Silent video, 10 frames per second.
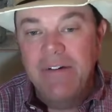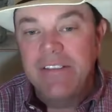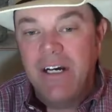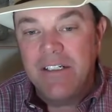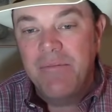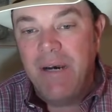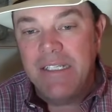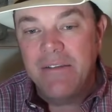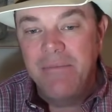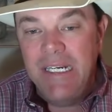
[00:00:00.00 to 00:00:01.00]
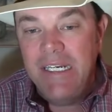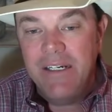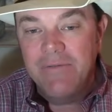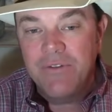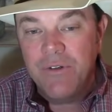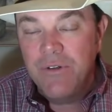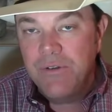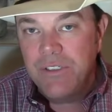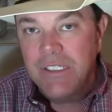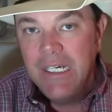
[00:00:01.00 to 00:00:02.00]
We talked about the meeting of
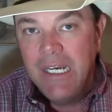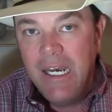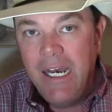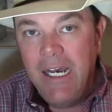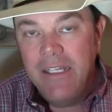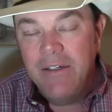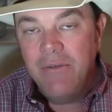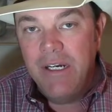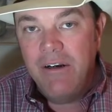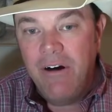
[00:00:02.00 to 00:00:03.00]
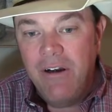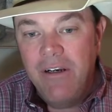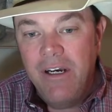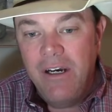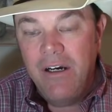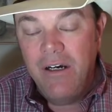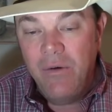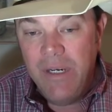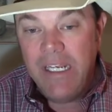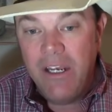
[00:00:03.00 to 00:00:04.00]
truce that went on a
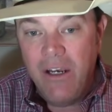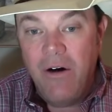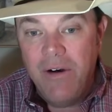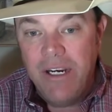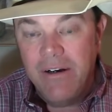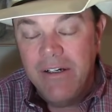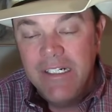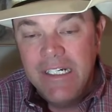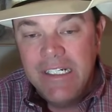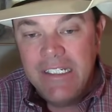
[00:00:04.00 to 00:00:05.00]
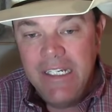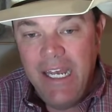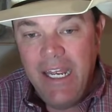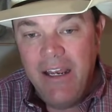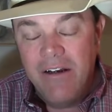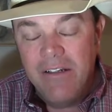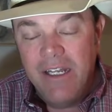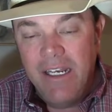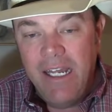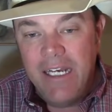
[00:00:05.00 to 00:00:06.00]
week ago here. Today, on
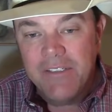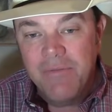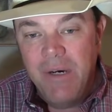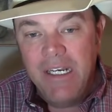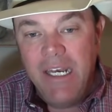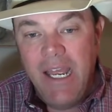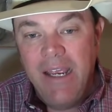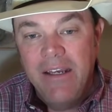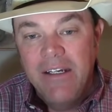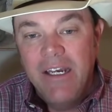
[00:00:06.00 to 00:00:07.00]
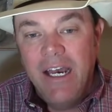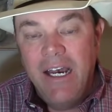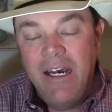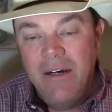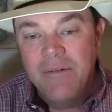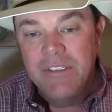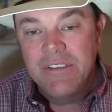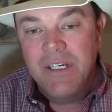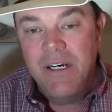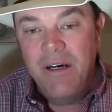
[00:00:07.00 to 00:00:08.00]
last Monday,
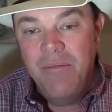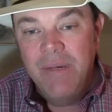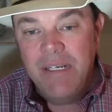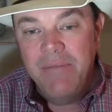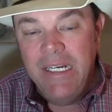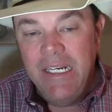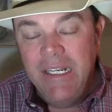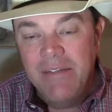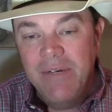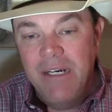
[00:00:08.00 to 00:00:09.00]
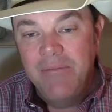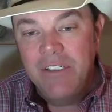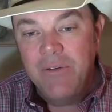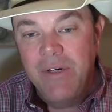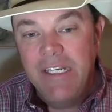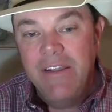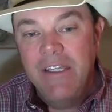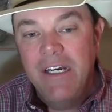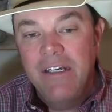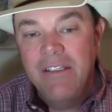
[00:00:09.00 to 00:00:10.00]
was a big meeting between
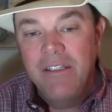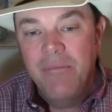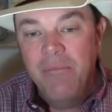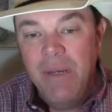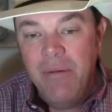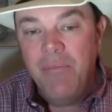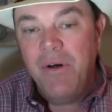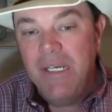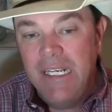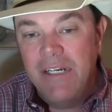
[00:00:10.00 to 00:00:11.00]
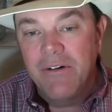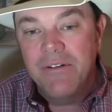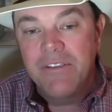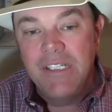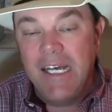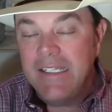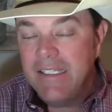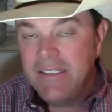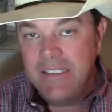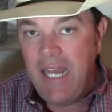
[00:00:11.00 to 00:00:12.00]
the member leaders, not
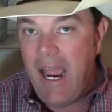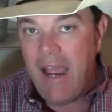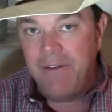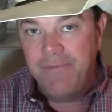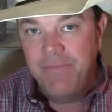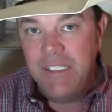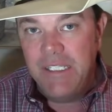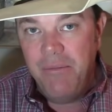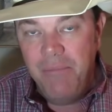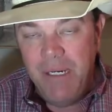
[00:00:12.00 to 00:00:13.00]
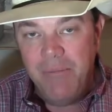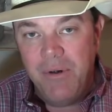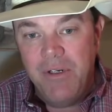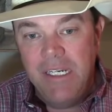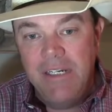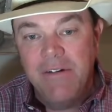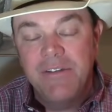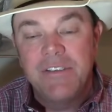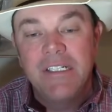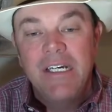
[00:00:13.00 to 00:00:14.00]
the staff, but the member
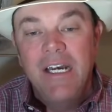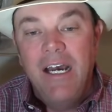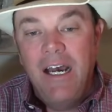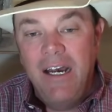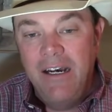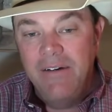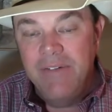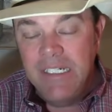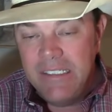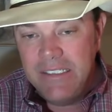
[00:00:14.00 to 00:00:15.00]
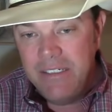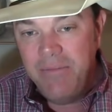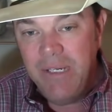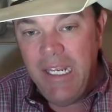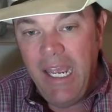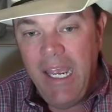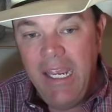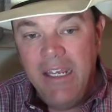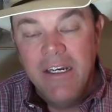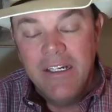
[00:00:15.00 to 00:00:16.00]
leaders of
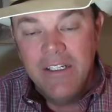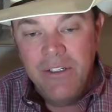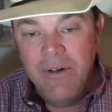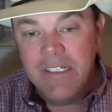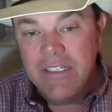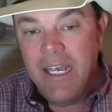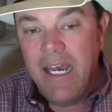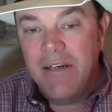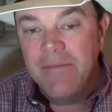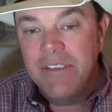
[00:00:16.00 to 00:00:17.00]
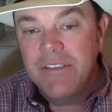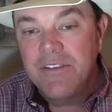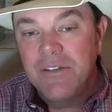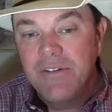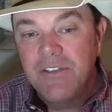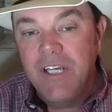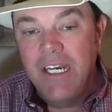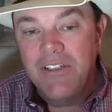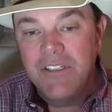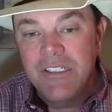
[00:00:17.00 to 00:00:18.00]
NCBA, U.S. Cattlemen's
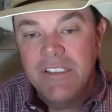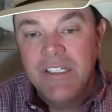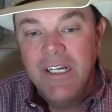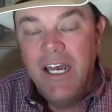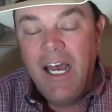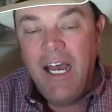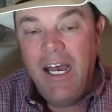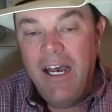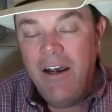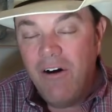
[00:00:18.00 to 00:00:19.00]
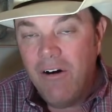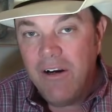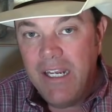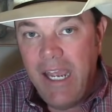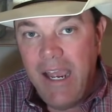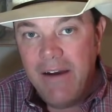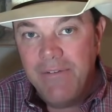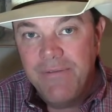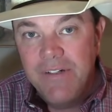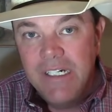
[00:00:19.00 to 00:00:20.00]
Associations,
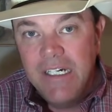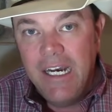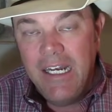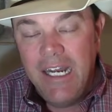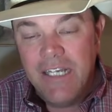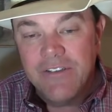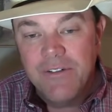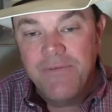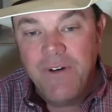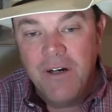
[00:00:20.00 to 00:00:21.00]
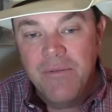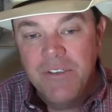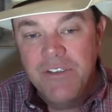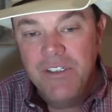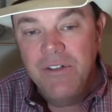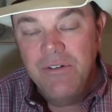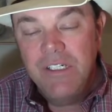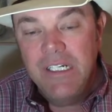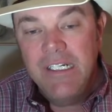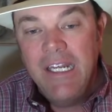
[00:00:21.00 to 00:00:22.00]
RCAF, the National Farmers
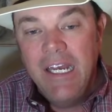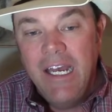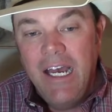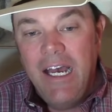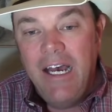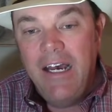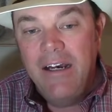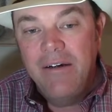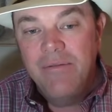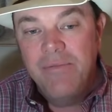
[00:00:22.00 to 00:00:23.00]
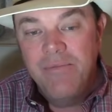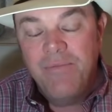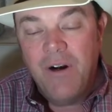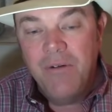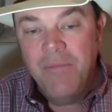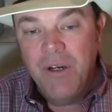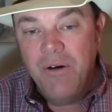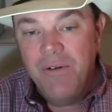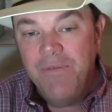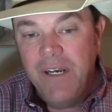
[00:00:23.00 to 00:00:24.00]
Union, Farm
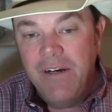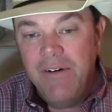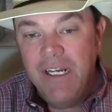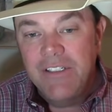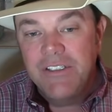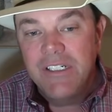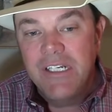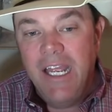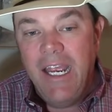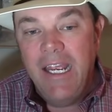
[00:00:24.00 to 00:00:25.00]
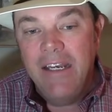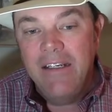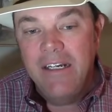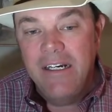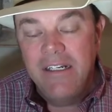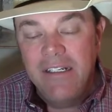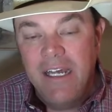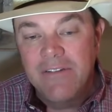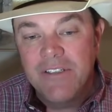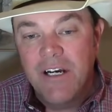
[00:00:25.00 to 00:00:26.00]
Bureau Federation, and
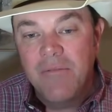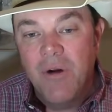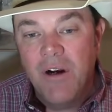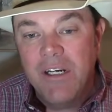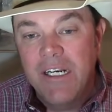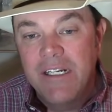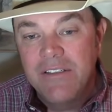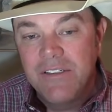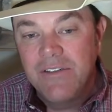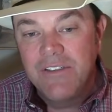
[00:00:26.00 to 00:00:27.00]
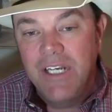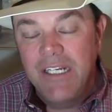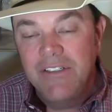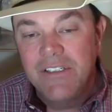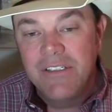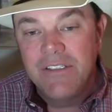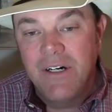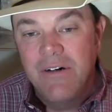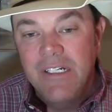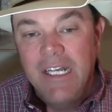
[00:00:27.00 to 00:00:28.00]
Livestock Marketing Association.
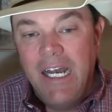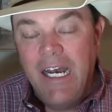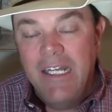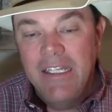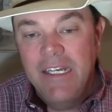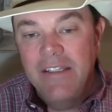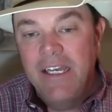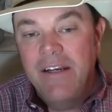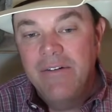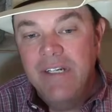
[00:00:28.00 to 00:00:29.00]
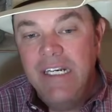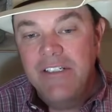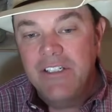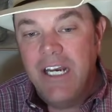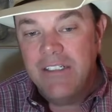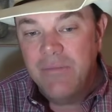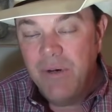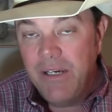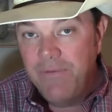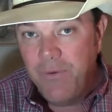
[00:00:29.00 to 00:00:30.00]
So they each got to
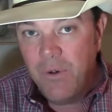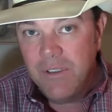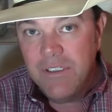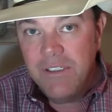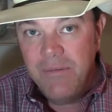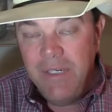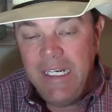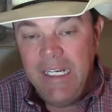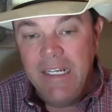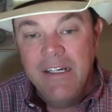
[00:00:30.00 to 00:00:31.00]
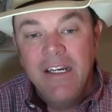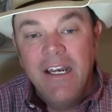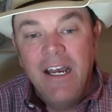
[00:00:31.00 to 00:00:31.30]
bring four to the meeting.